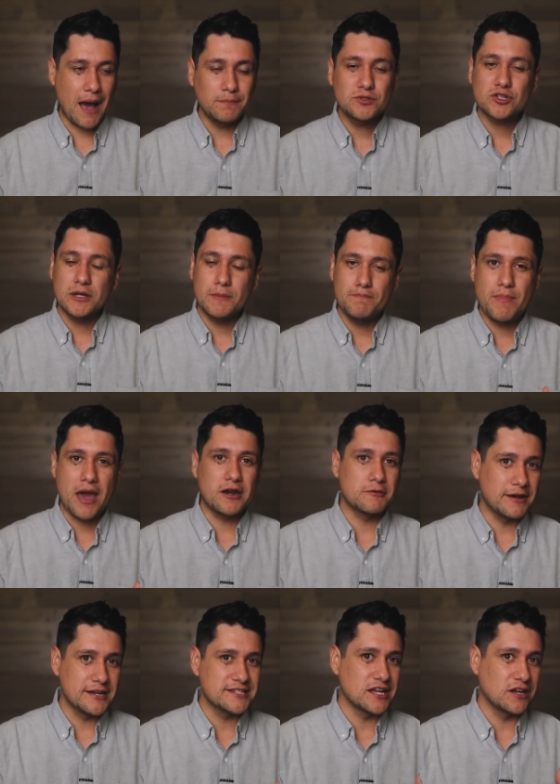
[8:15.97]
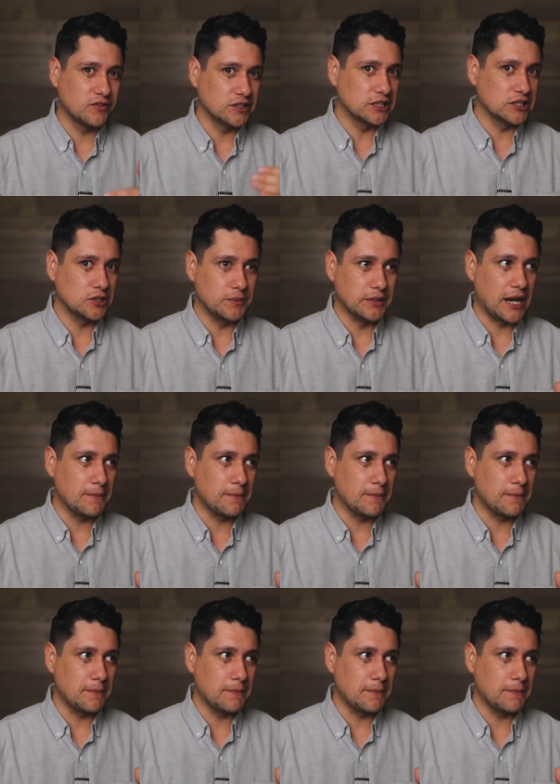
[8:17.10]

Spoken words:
I'm just going to better myself a little bit.